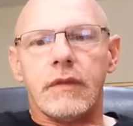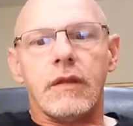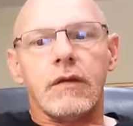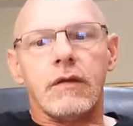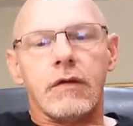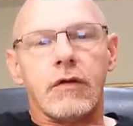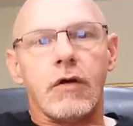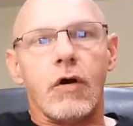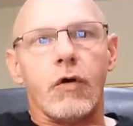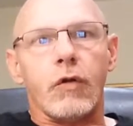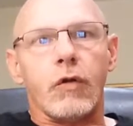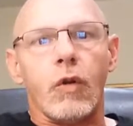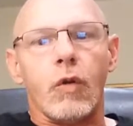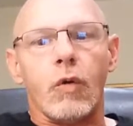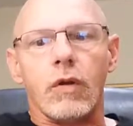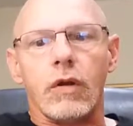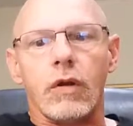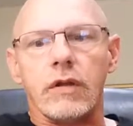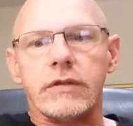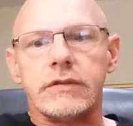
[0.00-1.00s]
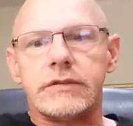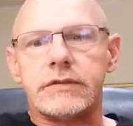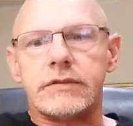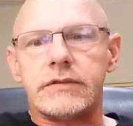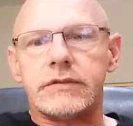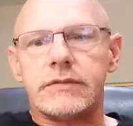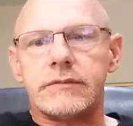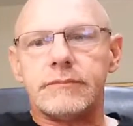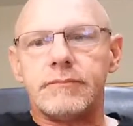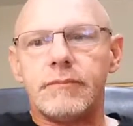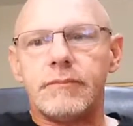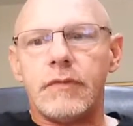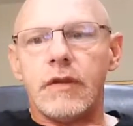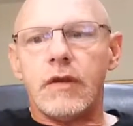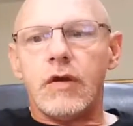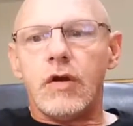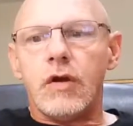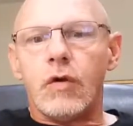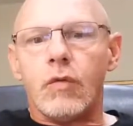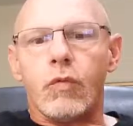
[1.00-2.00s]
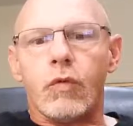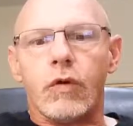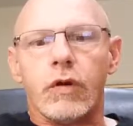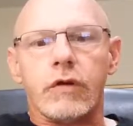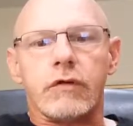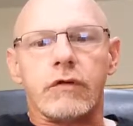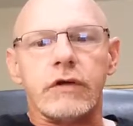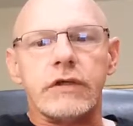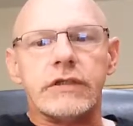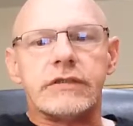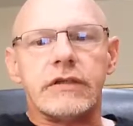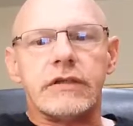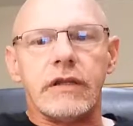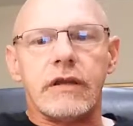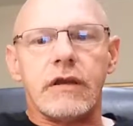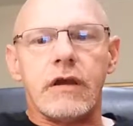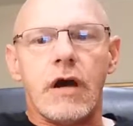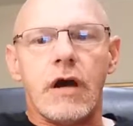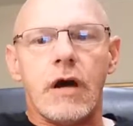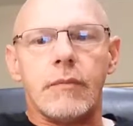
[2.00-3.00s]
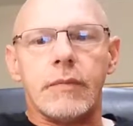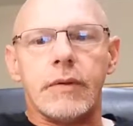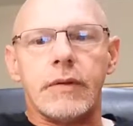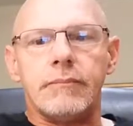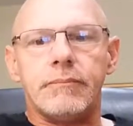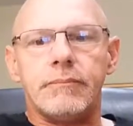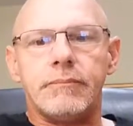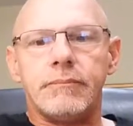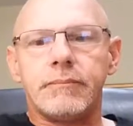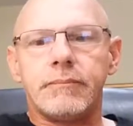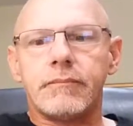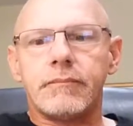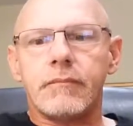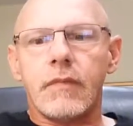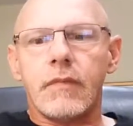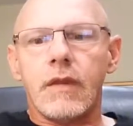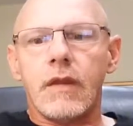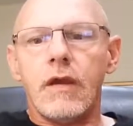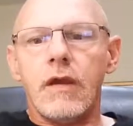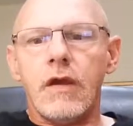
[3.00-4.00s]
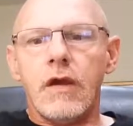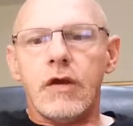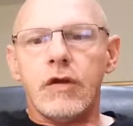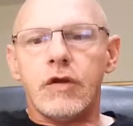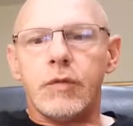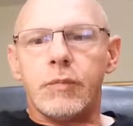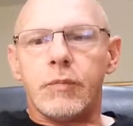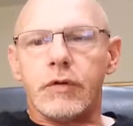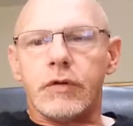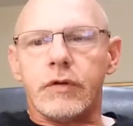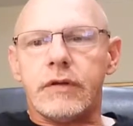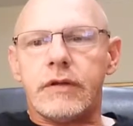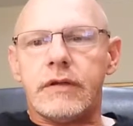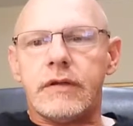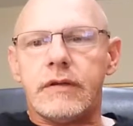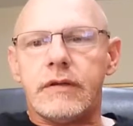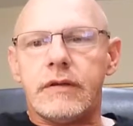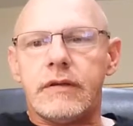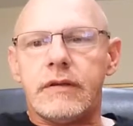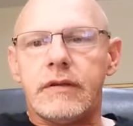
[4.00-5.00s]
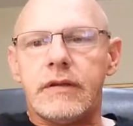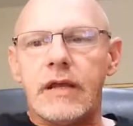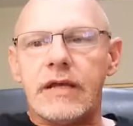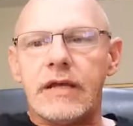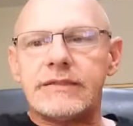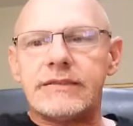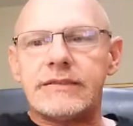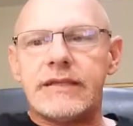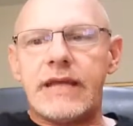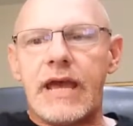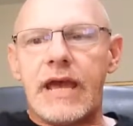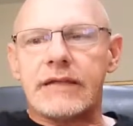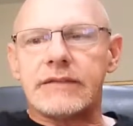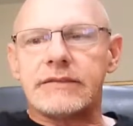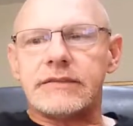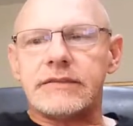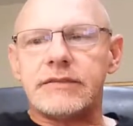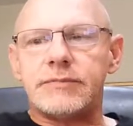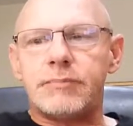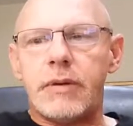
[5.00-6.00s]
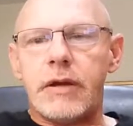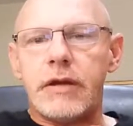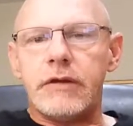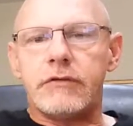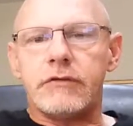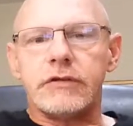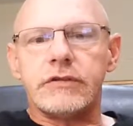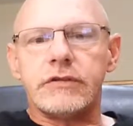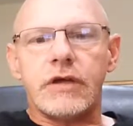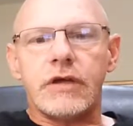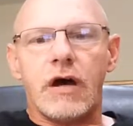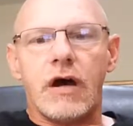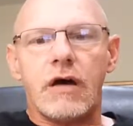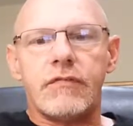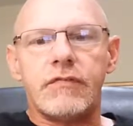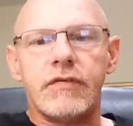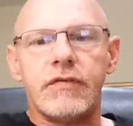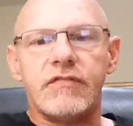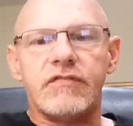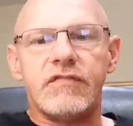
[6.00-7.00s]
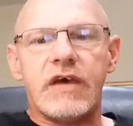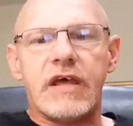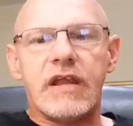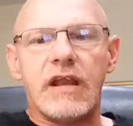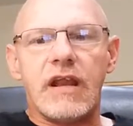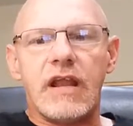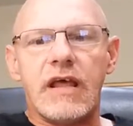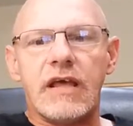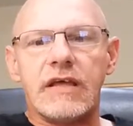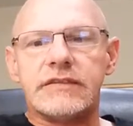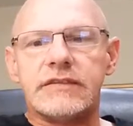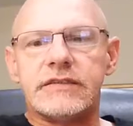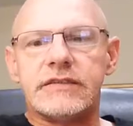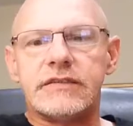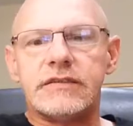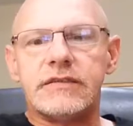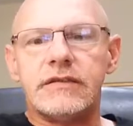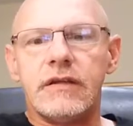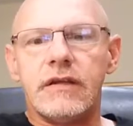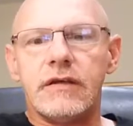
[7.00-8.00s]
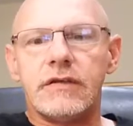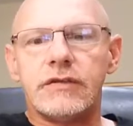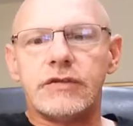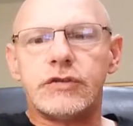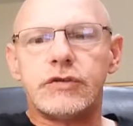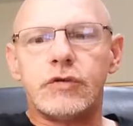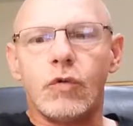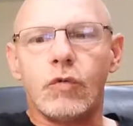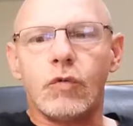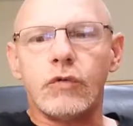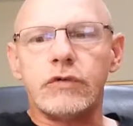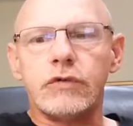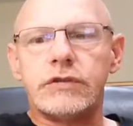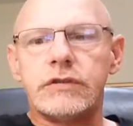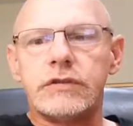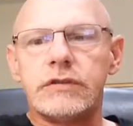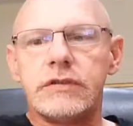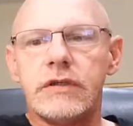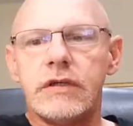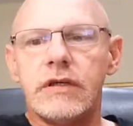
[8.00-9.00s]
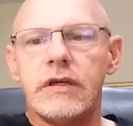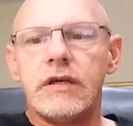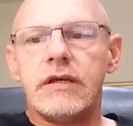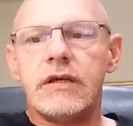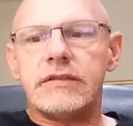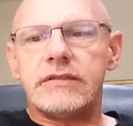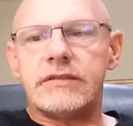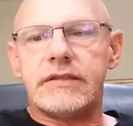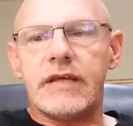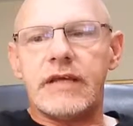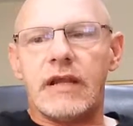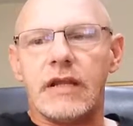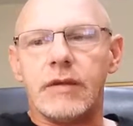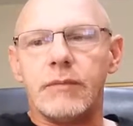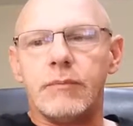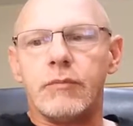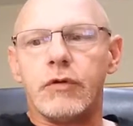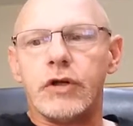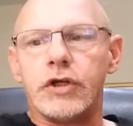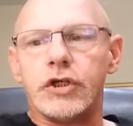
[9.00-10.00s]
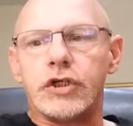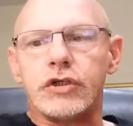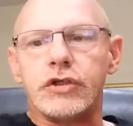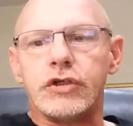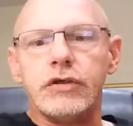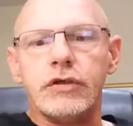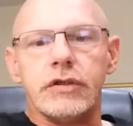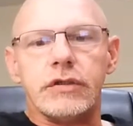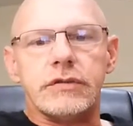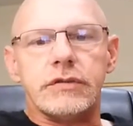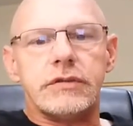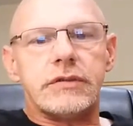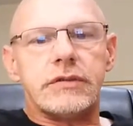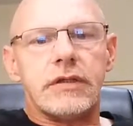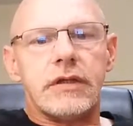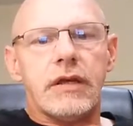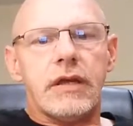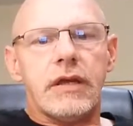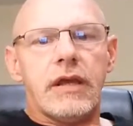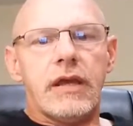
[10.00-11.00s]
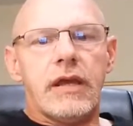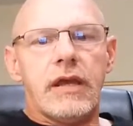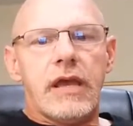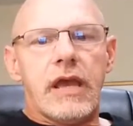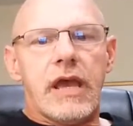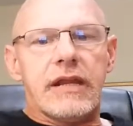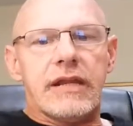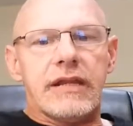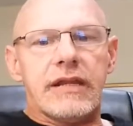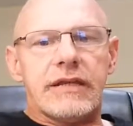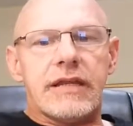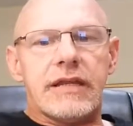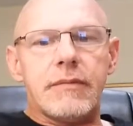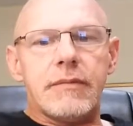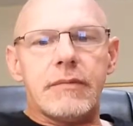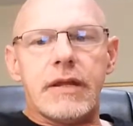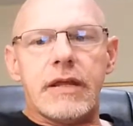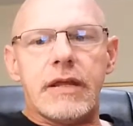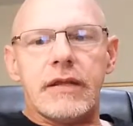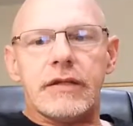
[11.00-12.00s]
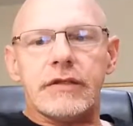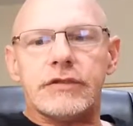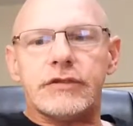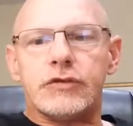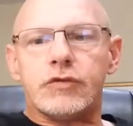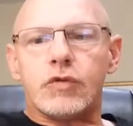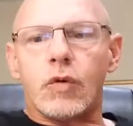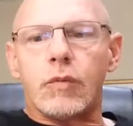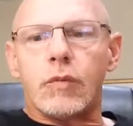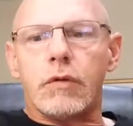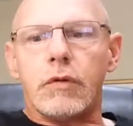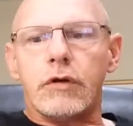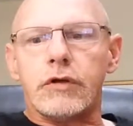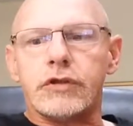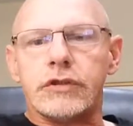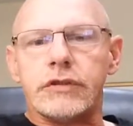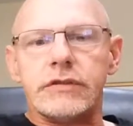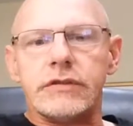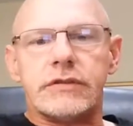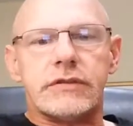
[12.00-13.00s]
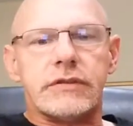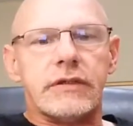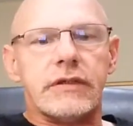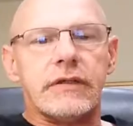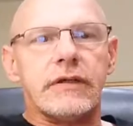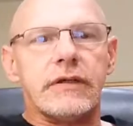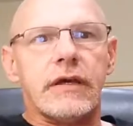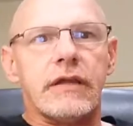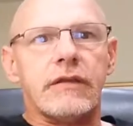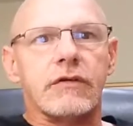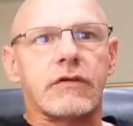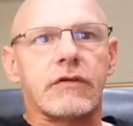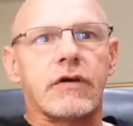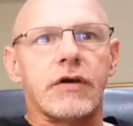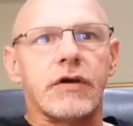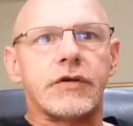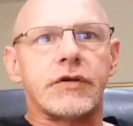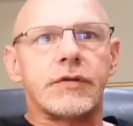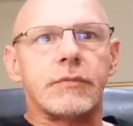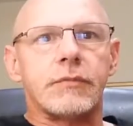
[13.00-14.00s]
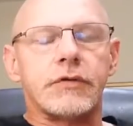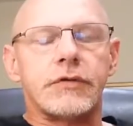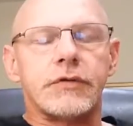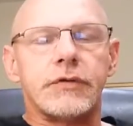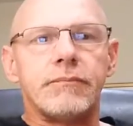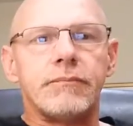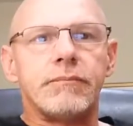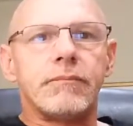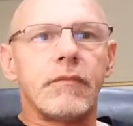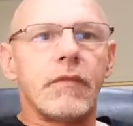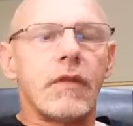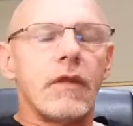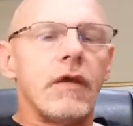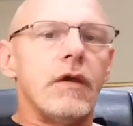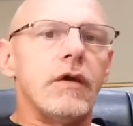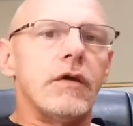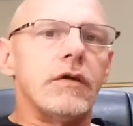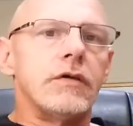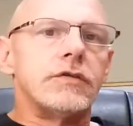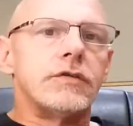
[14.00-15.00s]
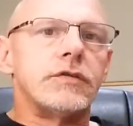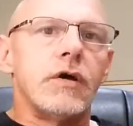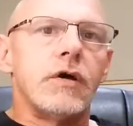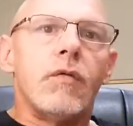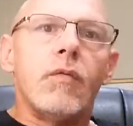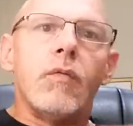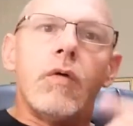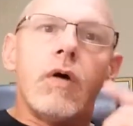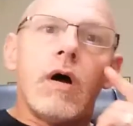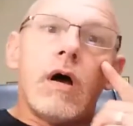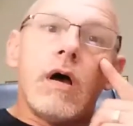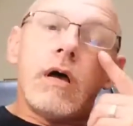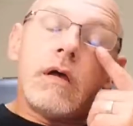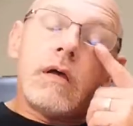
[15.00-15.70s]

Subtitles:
called loyalists, were increasingly common. To protest taxes, patriots often vandalized stores selling British goods and intimidated store merchants and their customers. So